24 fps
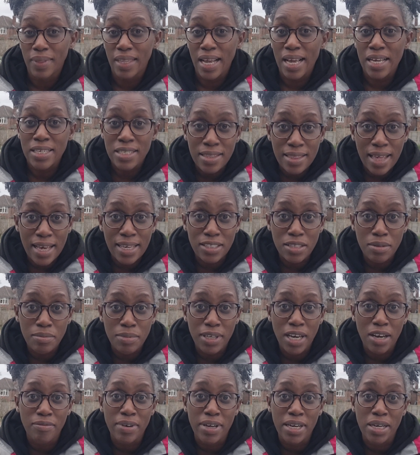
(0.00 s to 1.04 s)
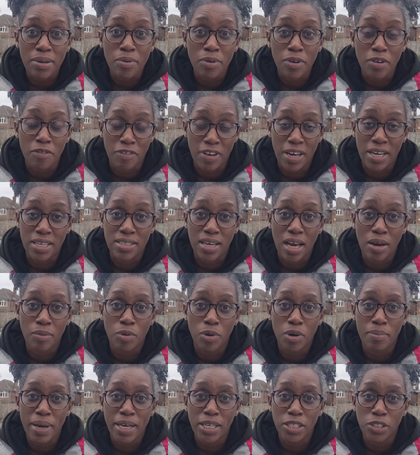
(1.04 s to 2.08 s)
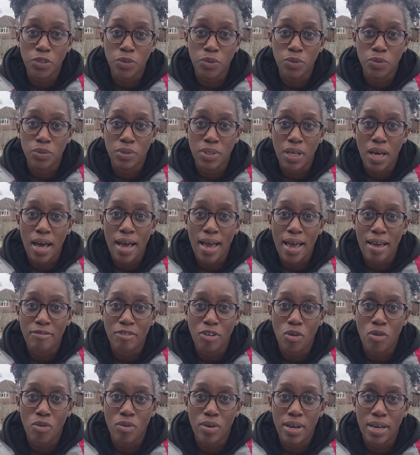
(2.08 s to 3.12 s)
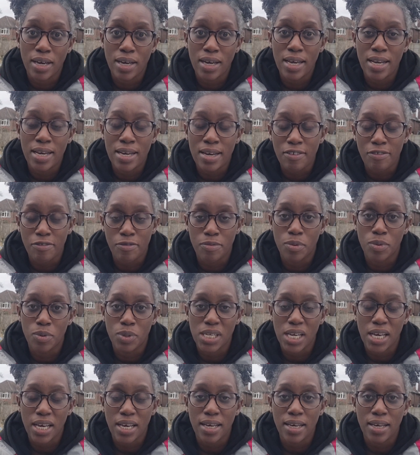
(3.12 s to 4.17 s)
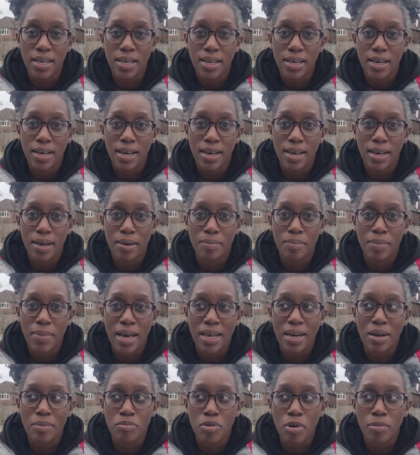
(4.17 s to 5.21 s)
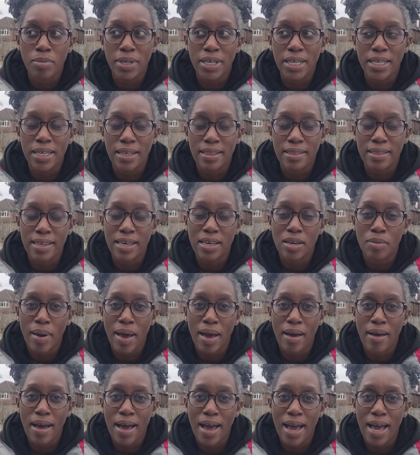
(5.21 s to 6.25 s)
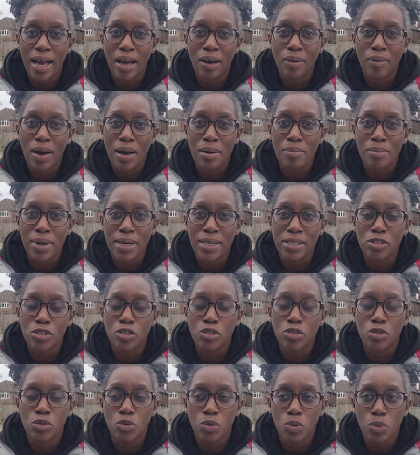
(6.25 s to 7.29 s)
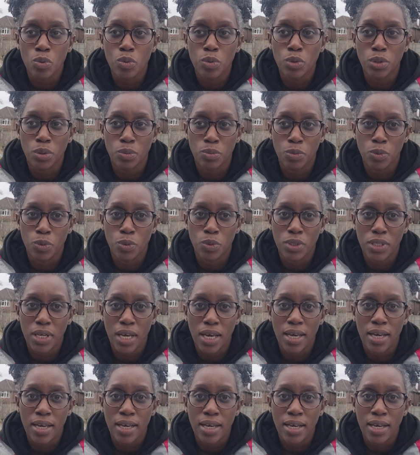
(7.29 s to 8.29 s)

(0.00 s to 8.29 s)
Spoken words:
So that's something I really want to fix. I want to make sure that I have got enough water, and I'm probably going to think about how I might store some water.